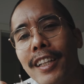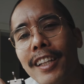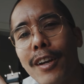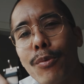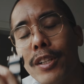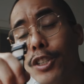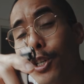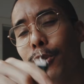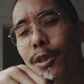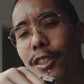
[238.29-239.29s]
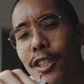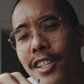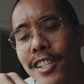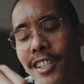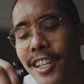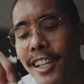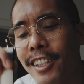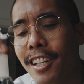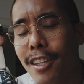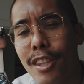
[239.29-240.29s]
that I will show you in just a
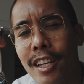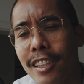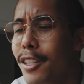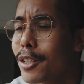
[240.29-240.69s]
second, I think